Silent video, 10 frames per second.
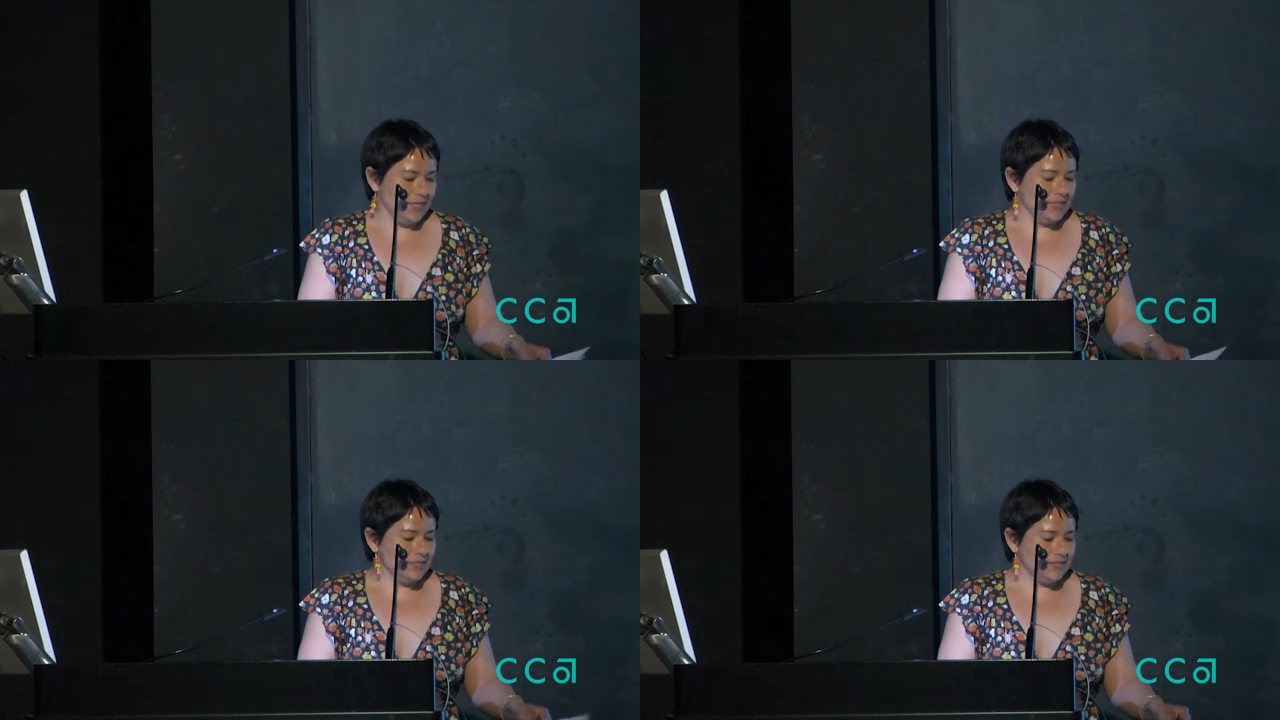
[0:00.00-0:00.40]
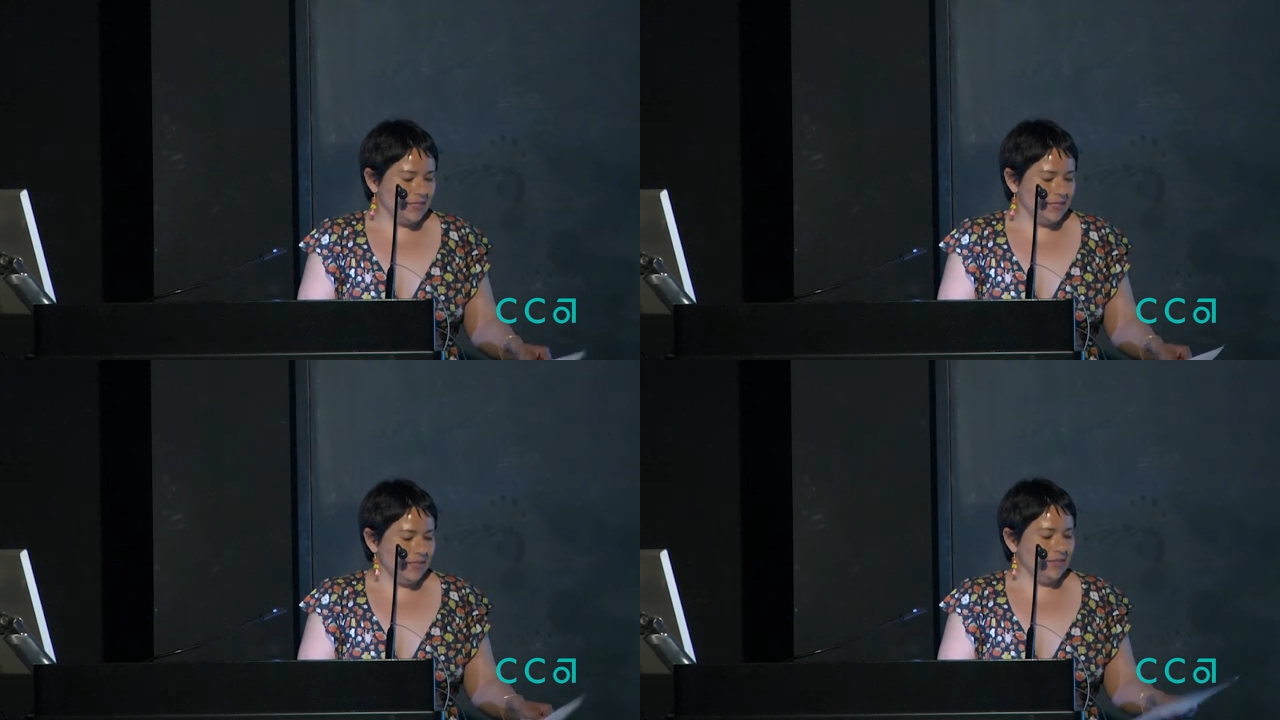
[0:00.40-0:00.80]

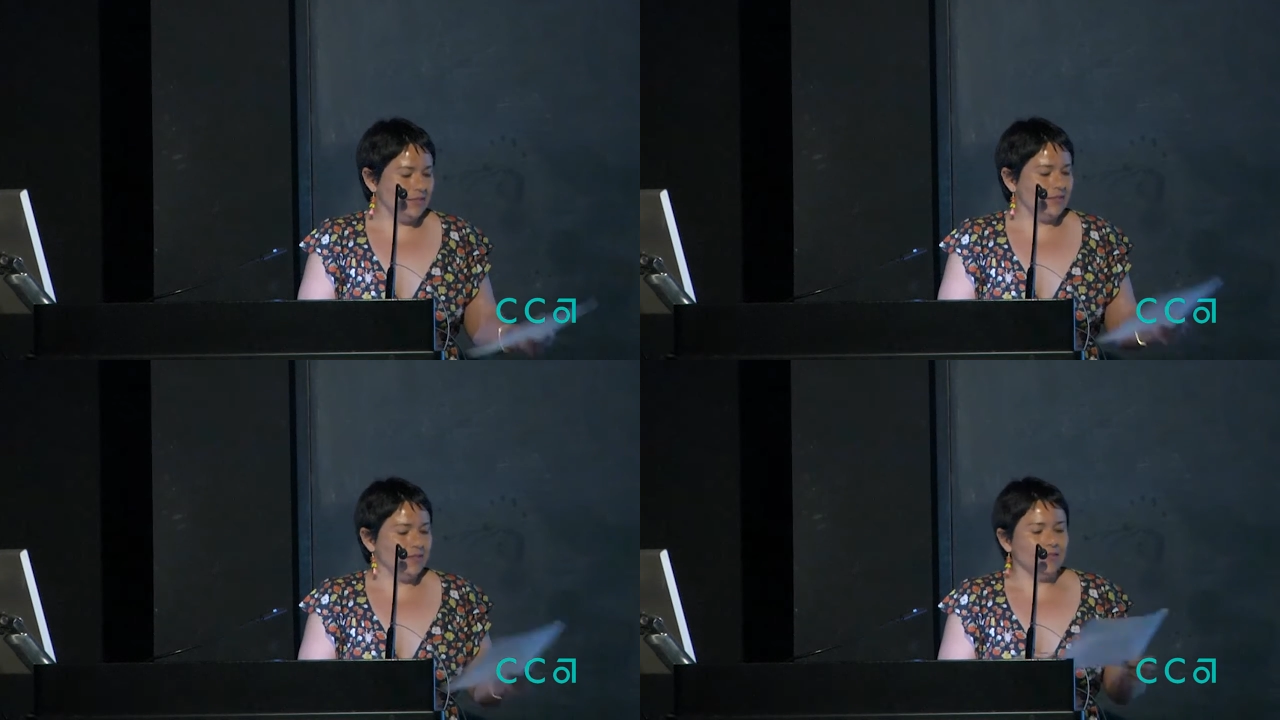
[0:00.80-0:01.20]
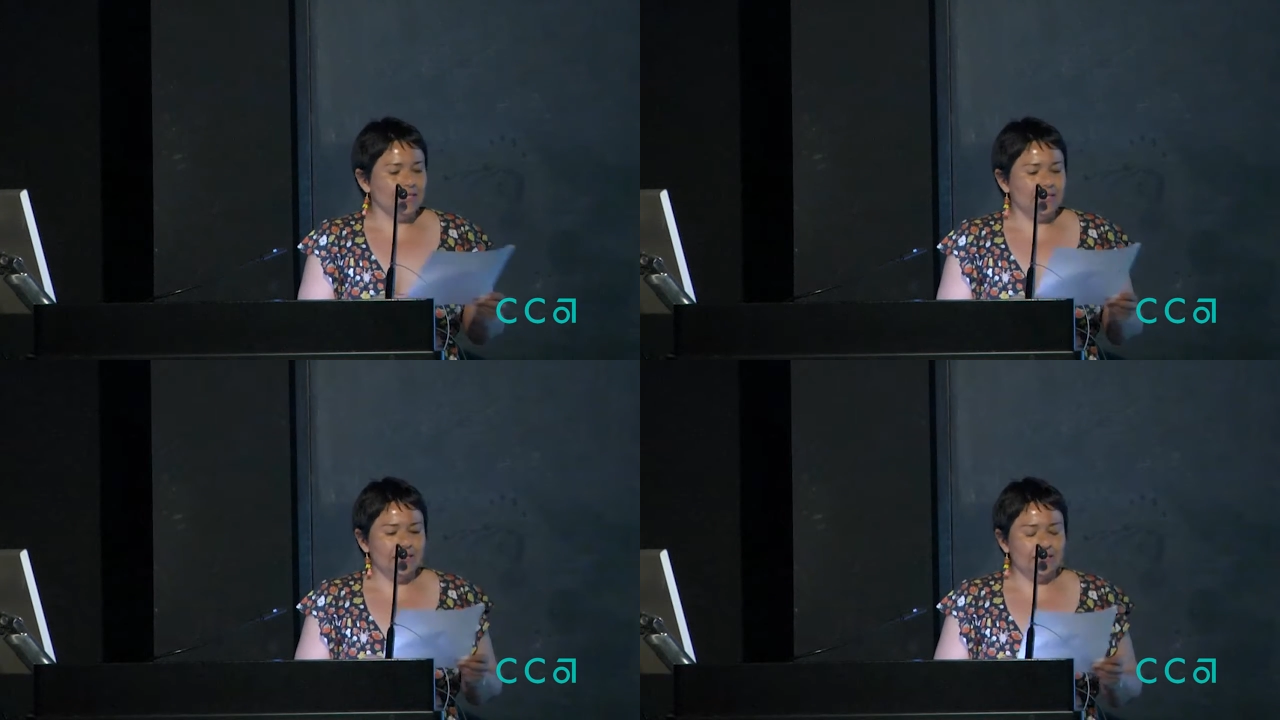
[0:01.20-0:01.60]
skinny,
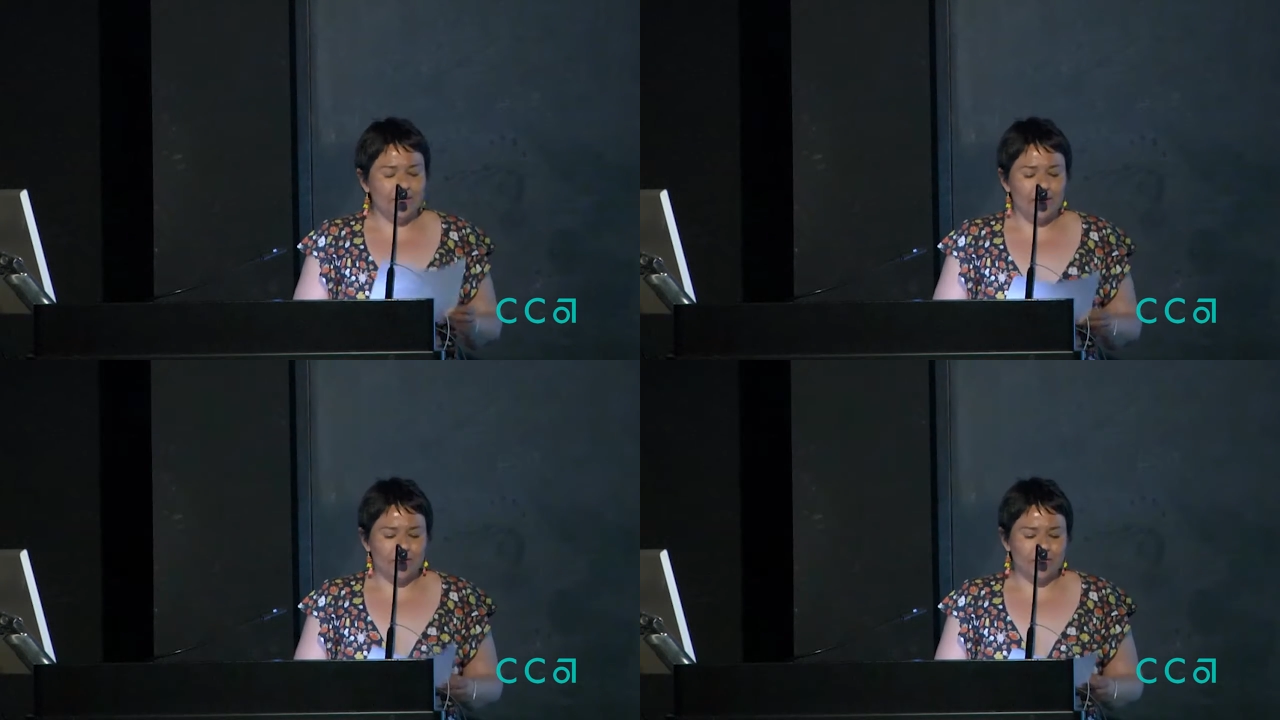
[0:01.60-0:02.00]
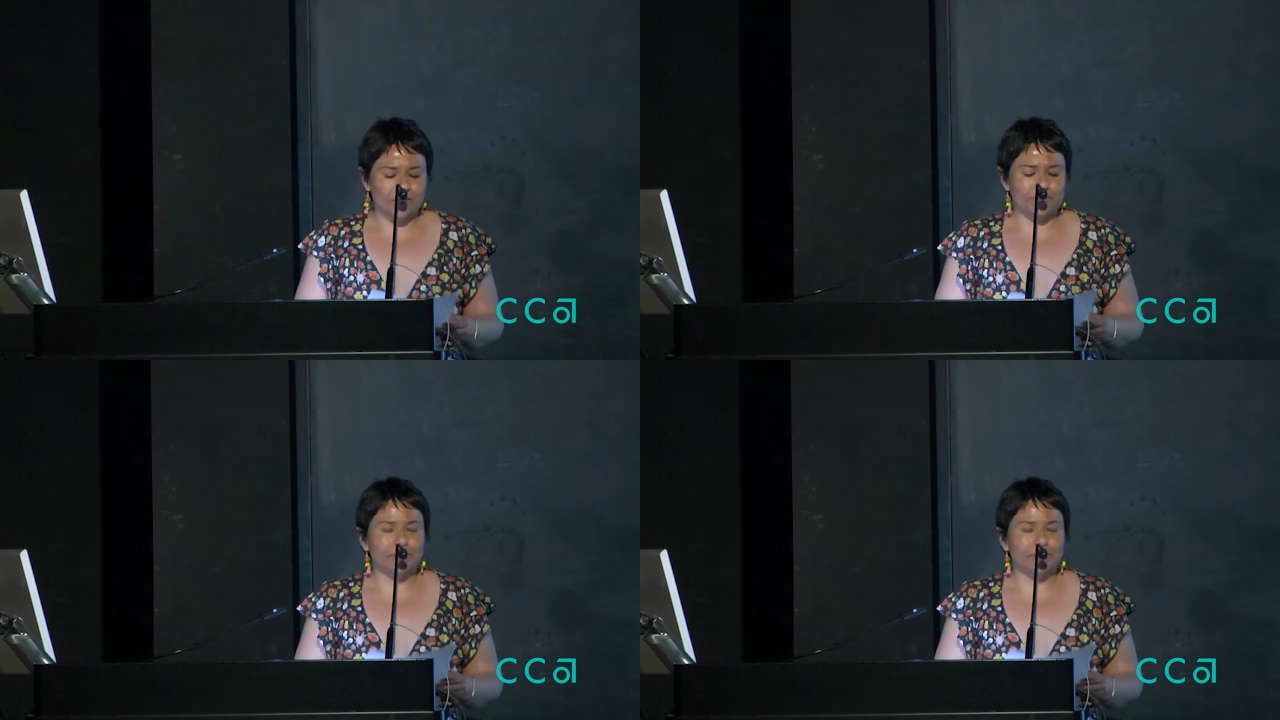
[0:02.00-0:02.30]
linking arms